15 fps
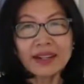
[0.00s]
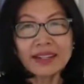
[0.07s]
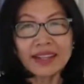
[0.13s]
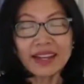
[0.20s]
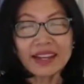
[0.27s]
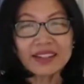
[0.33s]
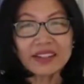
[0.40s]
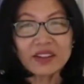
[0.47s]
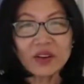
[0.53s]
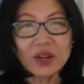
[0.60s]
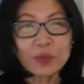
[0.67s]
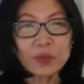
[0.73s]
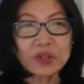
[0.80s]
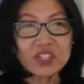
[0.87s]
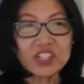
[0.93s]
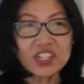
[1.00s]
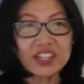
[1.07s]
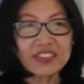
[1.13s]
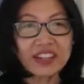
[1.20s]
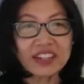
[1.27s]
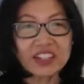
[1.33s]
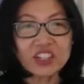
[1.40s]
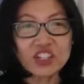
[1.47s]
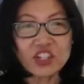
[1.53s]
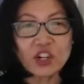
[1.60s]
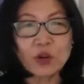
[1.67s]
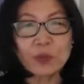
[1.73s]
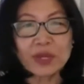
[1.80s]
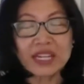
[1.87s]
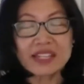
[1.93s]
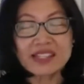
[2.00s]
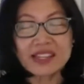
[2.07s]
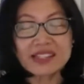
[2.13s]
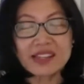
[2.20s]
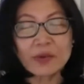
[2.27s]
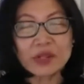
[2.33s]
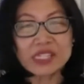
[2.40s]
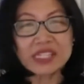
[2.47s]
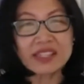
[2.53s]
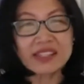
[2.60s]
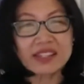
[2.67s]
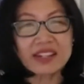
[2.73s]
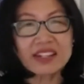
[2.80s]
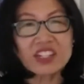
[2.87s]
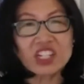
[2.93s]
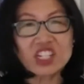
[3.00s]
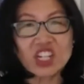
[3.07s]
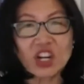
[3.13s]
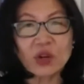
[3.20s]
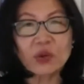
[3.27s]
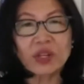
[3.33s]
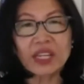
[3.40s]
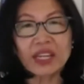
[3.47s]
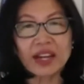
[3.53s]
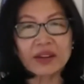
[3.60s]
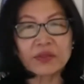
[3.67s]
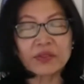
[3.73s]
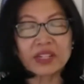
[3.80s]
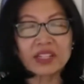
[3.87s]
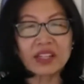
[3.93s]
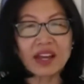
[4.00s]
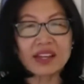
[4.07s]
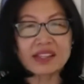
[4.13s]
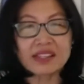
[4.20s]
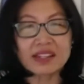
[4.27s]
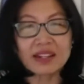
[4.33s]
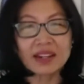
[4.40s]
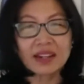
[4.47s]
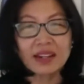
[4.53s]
Yeah, you know, I appreciate that intro because as I was listening to Tony, I realized,